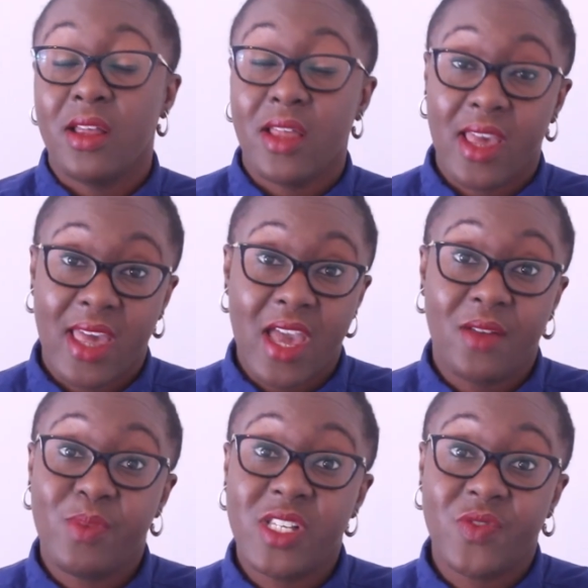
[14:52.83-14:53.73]

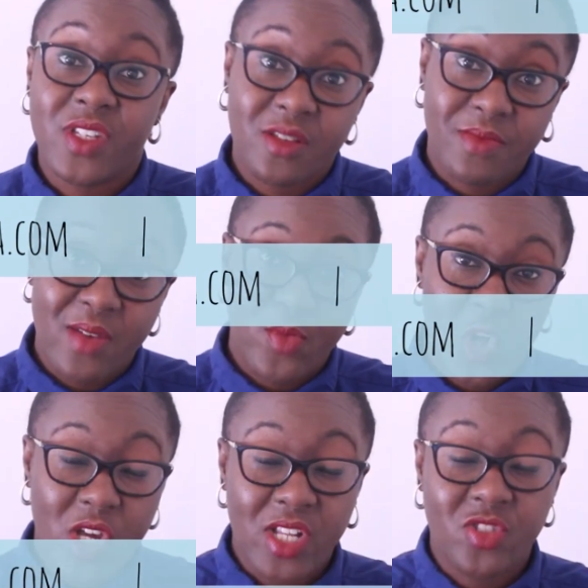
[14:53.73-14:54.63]
Again, please visit my
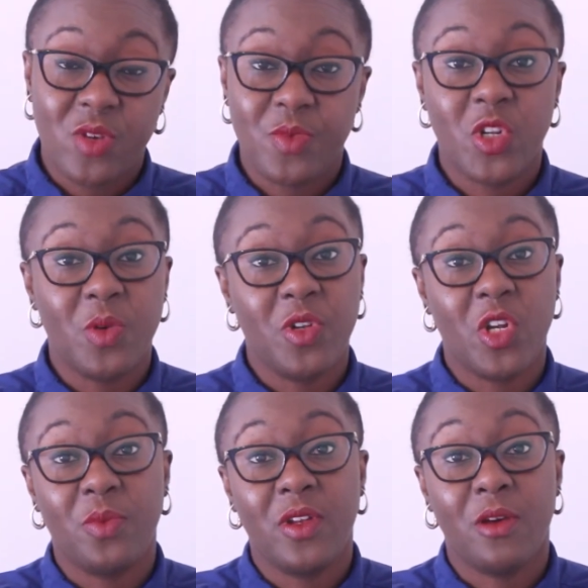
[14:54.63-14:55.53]
blog. It's
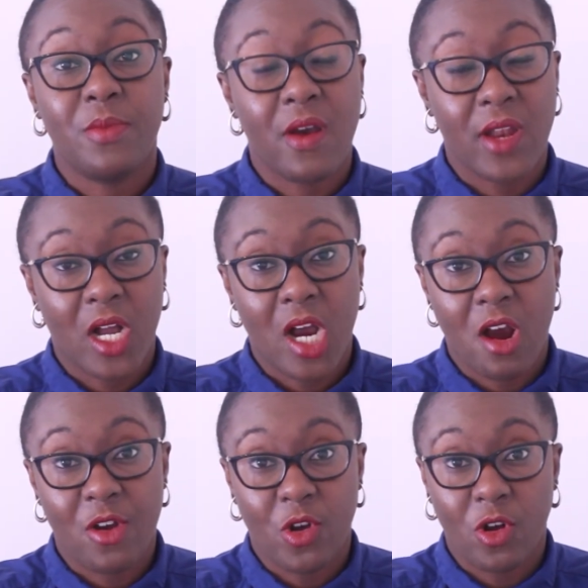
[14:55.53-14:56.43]

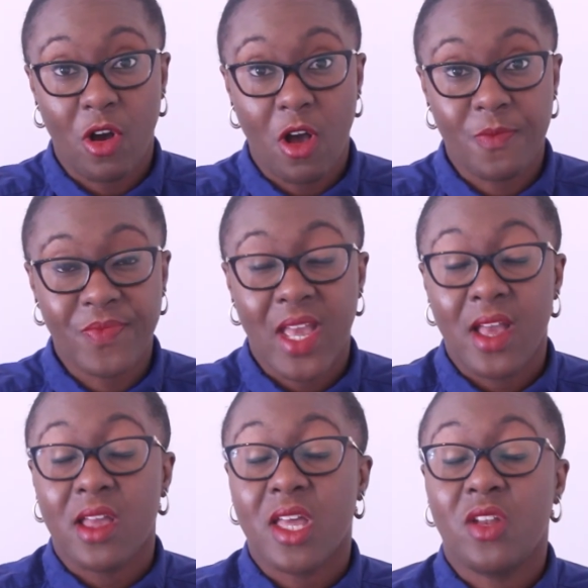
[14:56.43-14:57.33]
www.berrydakara.com,
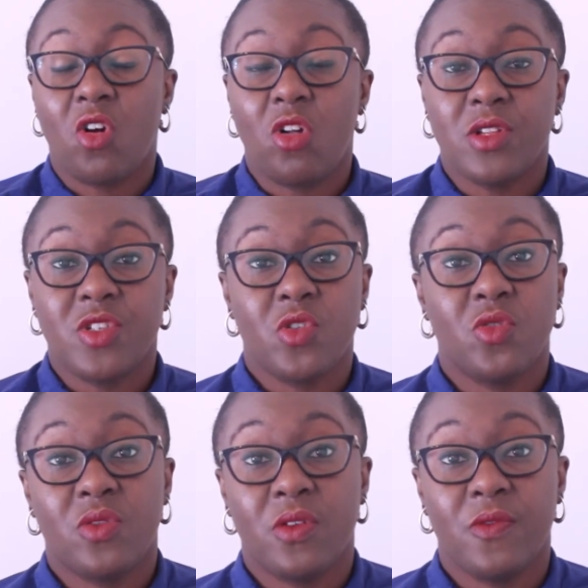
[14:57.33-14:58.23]
and
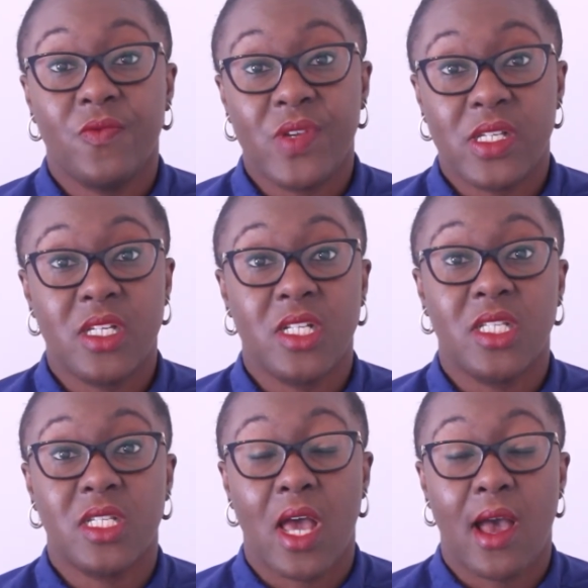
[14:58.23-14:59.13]
also
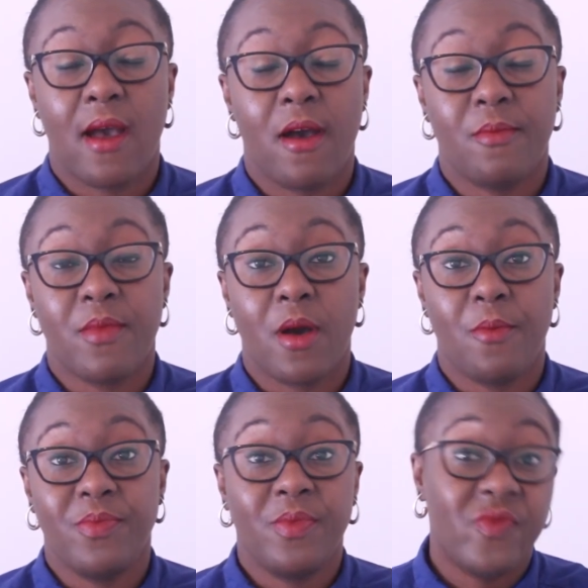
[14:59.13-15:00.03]
visit
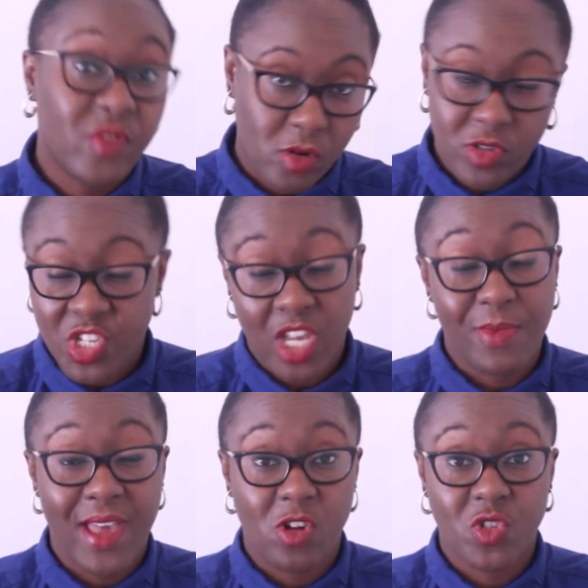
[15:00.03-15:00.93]
or check
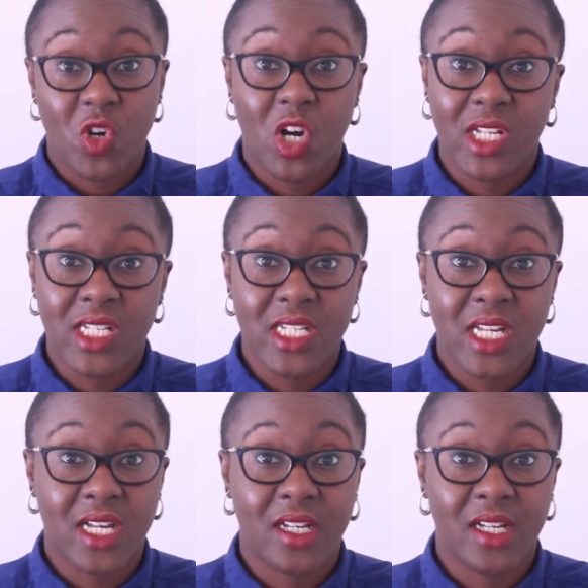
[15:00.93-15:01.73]
me out on